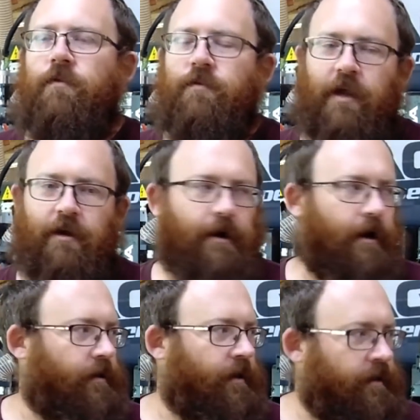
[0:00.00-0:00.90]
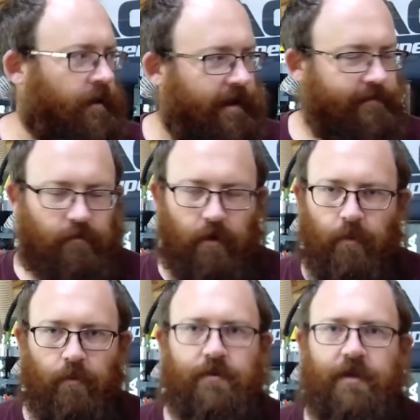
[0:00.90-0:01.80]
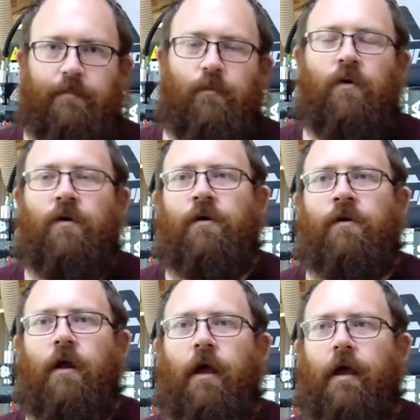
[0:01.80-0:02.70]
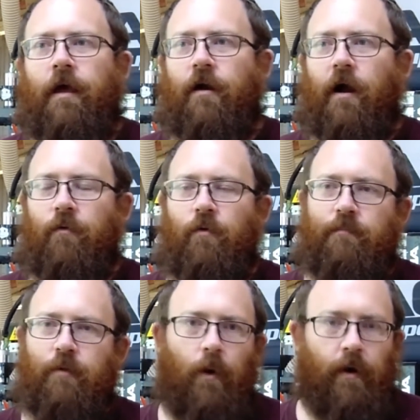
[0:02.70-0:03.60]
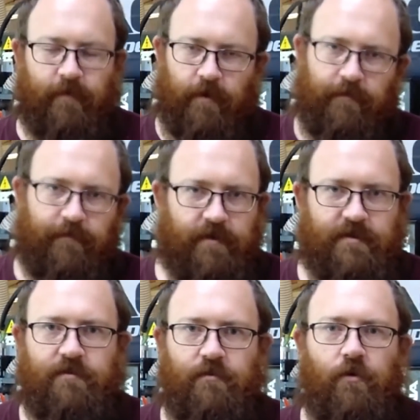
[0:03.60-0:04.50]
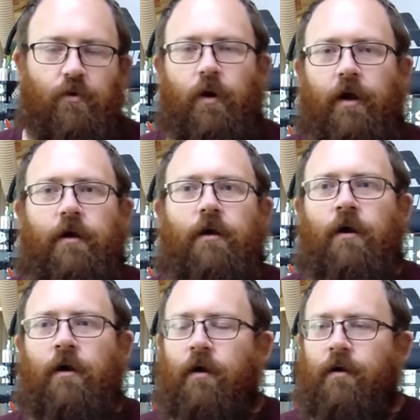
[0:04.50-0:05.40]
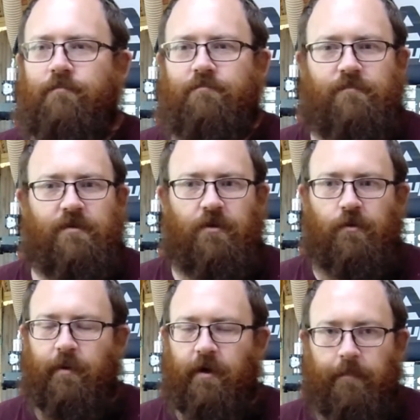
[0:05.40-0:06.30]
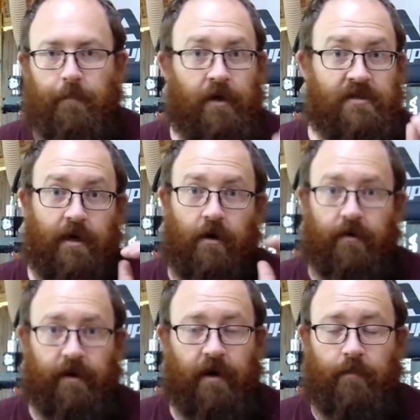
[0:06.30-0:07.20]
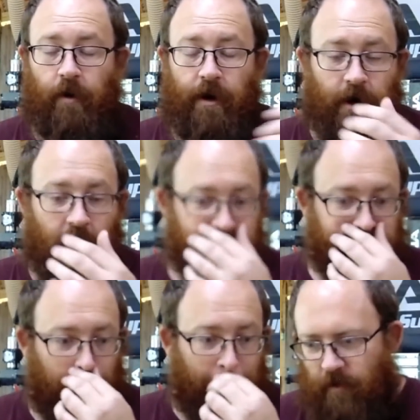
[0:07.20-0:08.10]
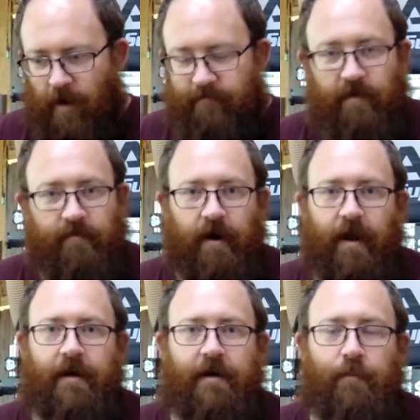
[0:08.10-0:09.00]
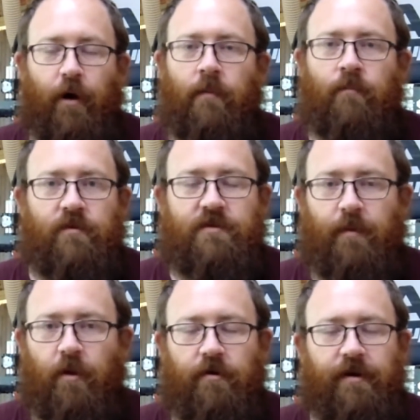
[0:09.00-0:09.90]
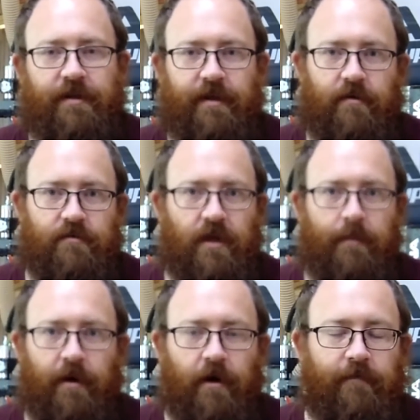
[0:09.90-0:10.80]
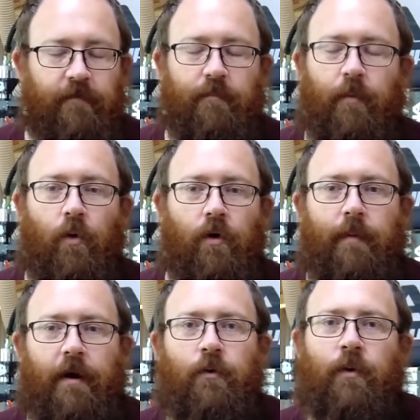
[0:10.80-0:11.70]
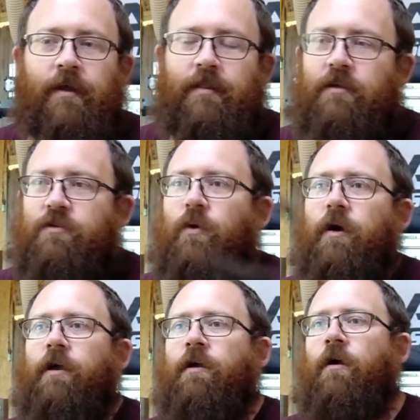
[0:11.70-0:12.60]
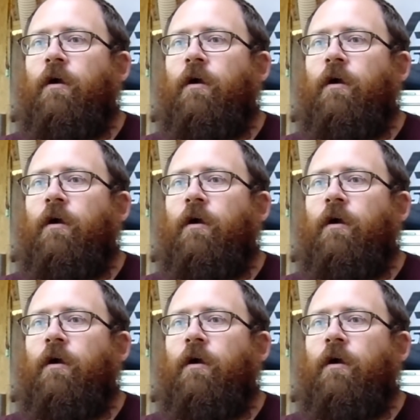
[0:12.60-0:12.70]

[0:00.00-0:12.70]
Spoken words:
Take your air gun, I have a rubber tipped one, and I will blow off all the fuzzies real quick. Just a little bit of compressed air and they come right off. I've never had any problem with smaller details coming off of the board by doing it this way,